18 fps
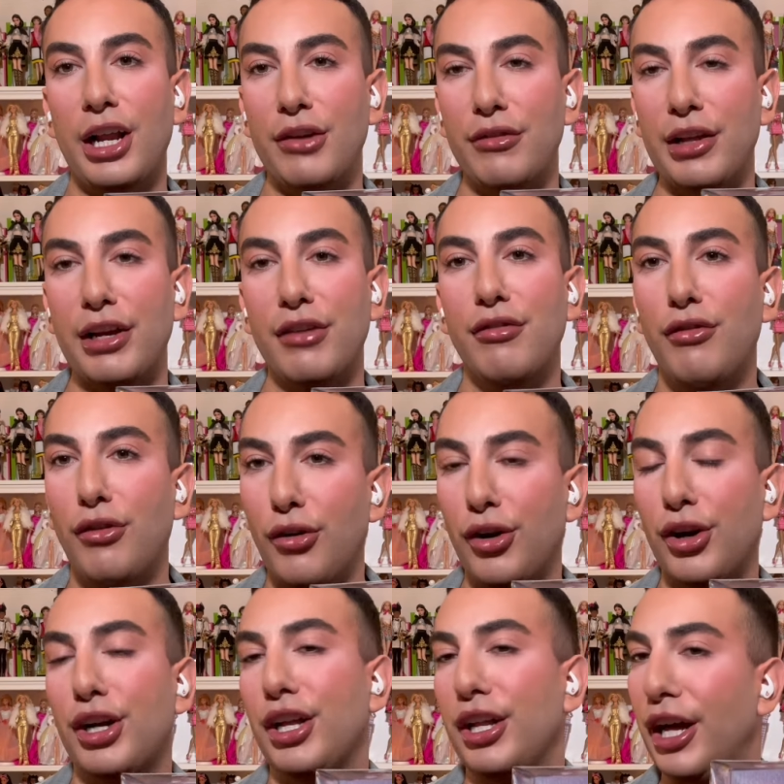of like
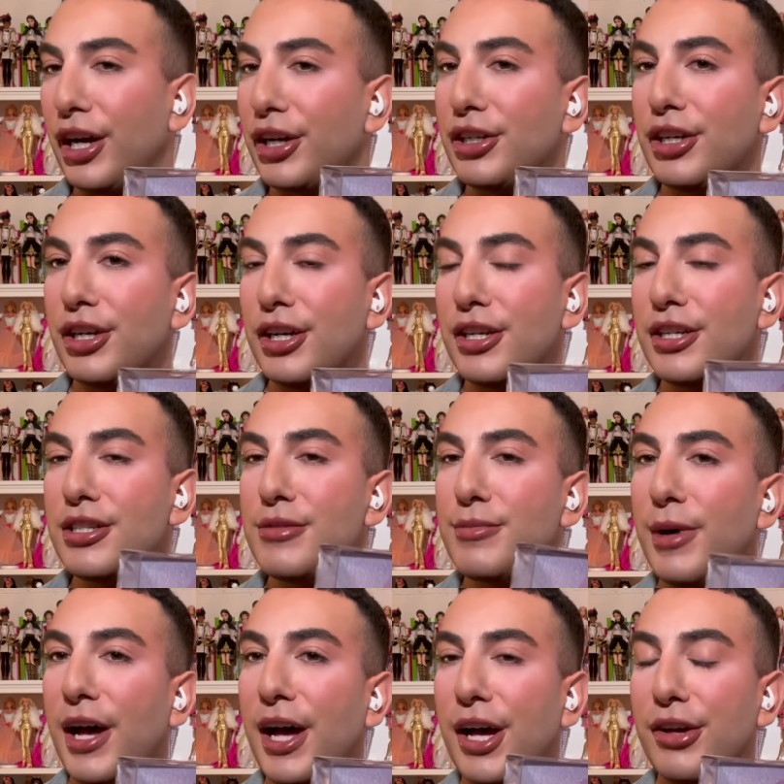for collectors,
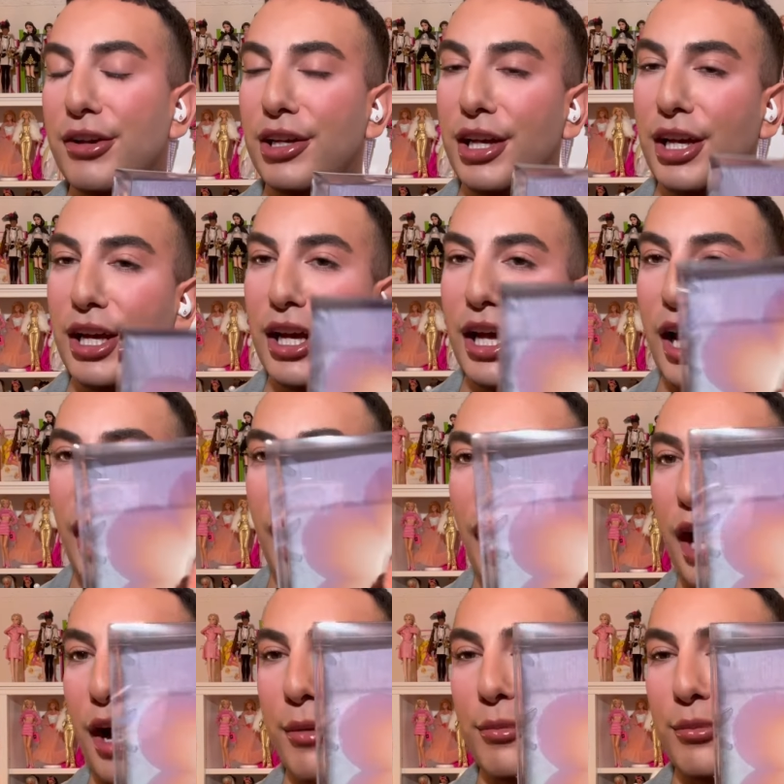but
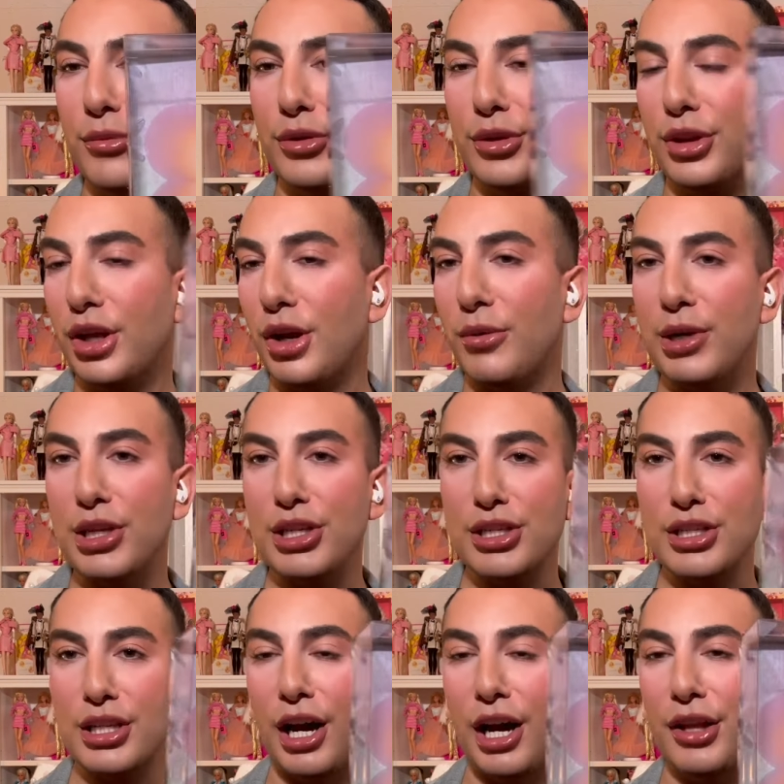we
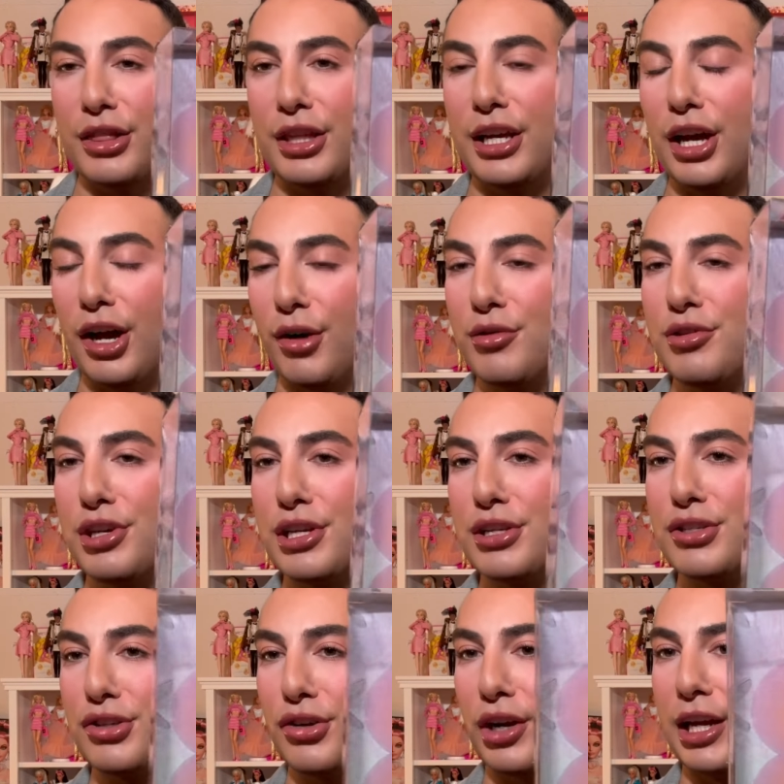just got the OG
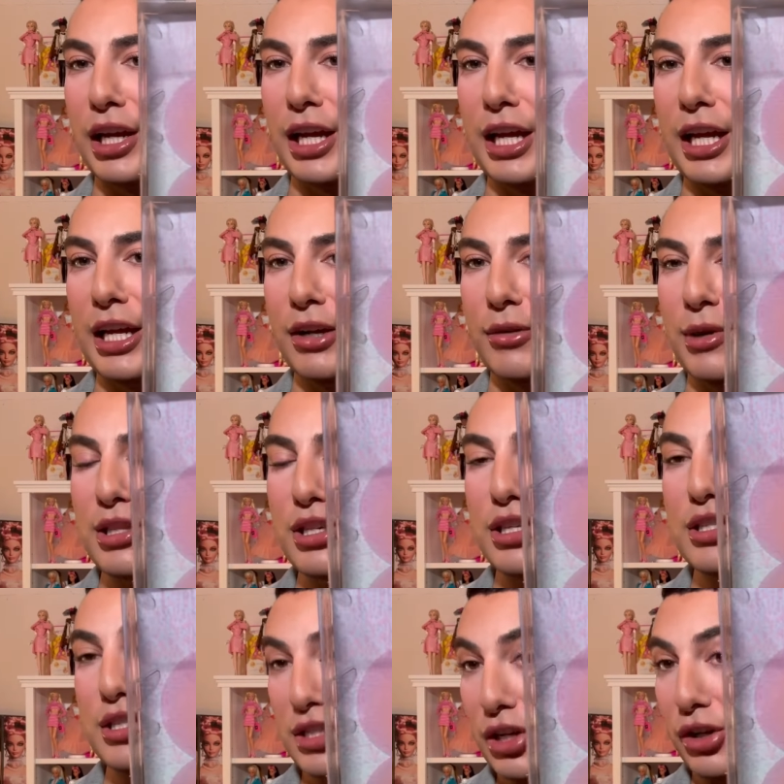screening, which
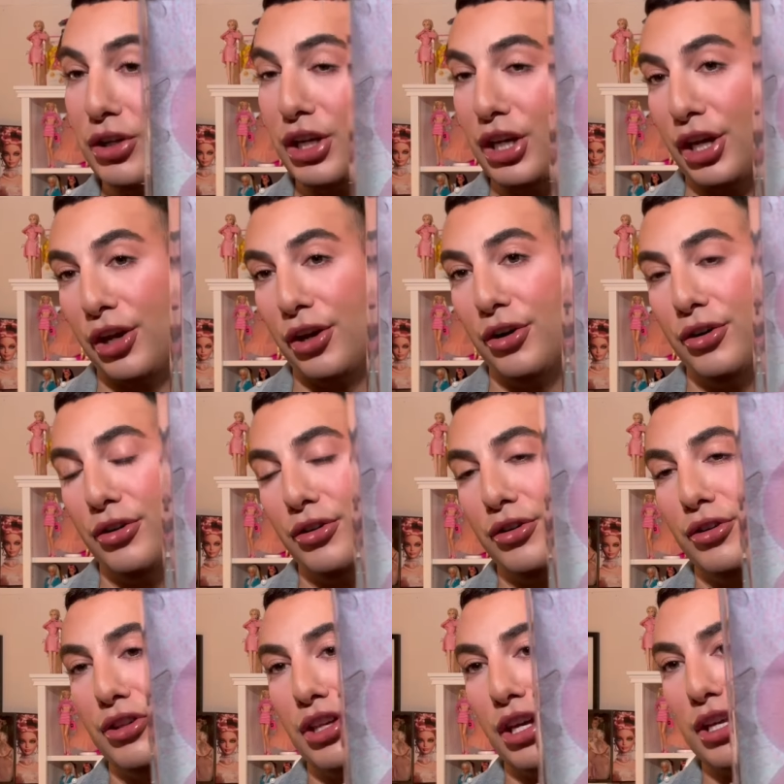is still
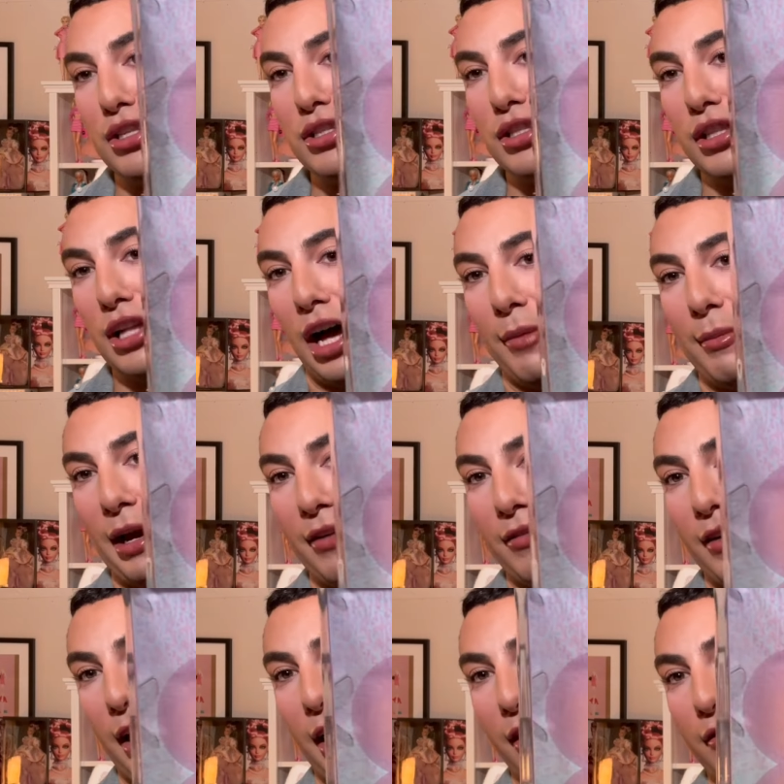cute, just not my
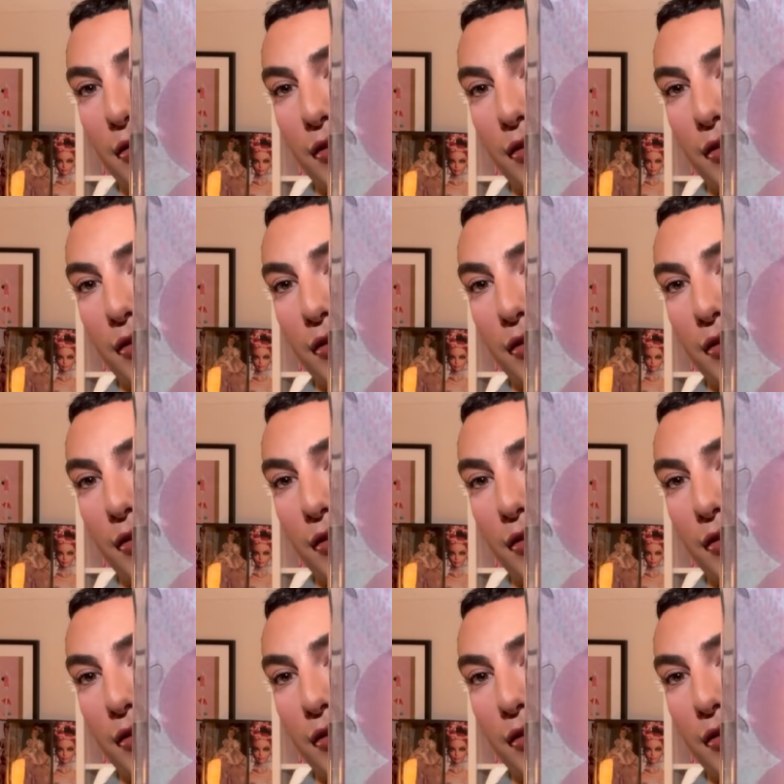fave.